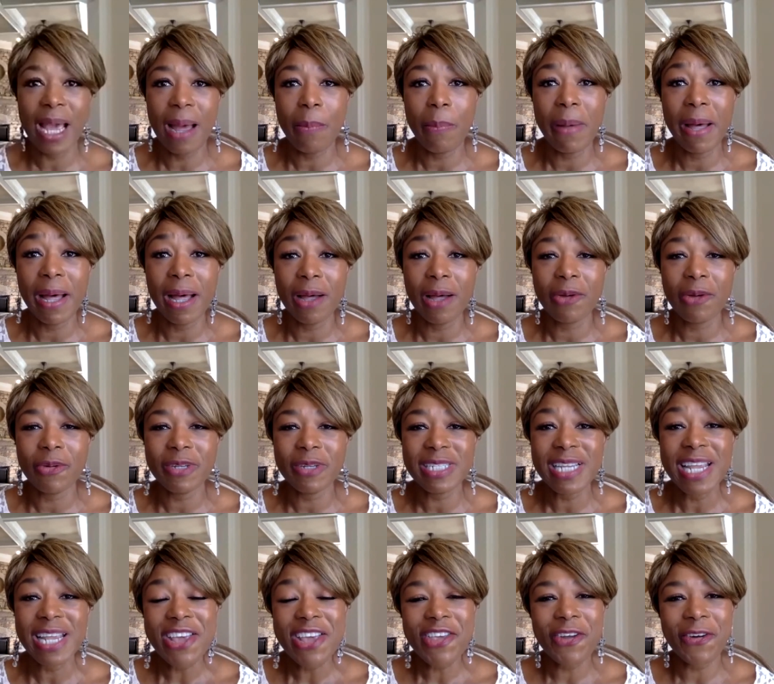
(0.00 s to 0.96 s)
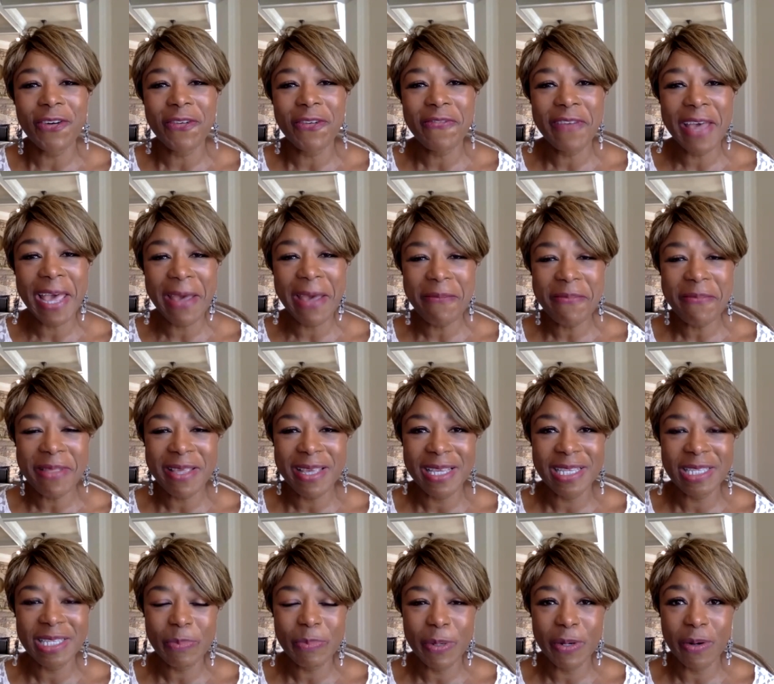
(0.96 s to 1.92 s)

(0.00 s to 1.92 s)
about your families,